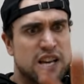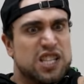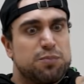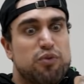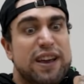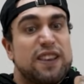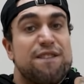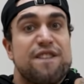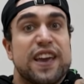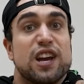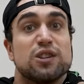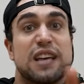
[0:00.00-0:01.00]
Spread the
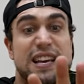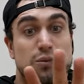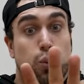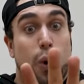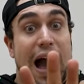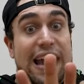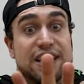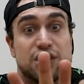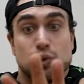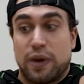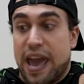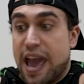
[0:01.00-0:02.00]
fingers as wide as
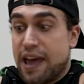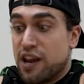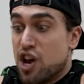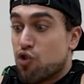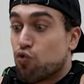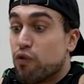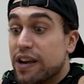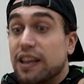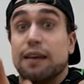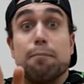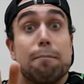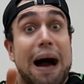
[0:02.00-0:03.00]
you can.
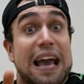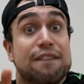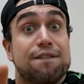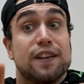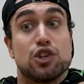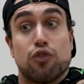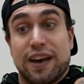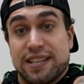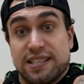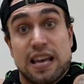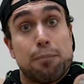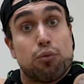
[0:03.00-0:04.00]
Really mindfully try to
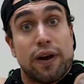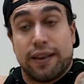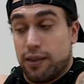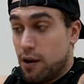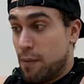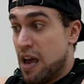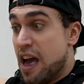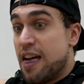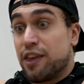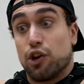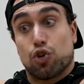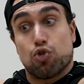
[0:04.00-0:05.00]
separate them.
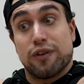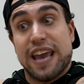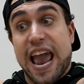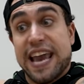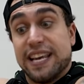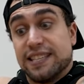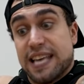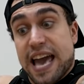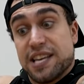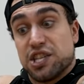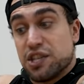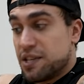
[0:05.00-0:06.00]
You're creating
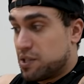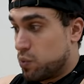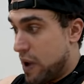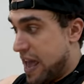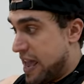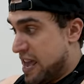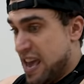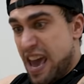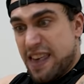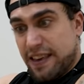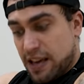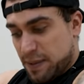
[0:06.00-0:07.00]
tension this way.
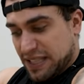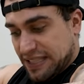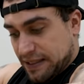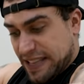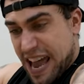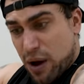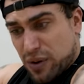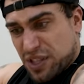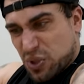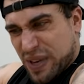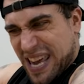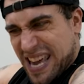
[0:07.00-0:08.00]
And then come as down as
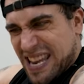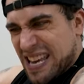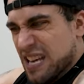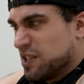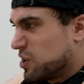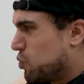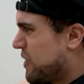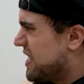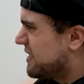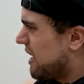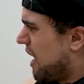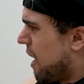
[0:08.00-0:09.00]
you can,
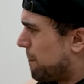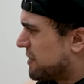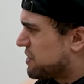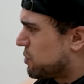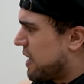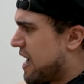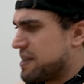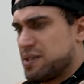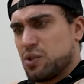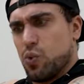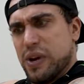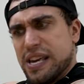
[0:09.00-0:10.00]
squeeze, up as you can,
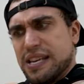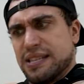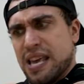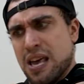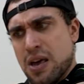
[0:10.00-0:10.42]
squeeze.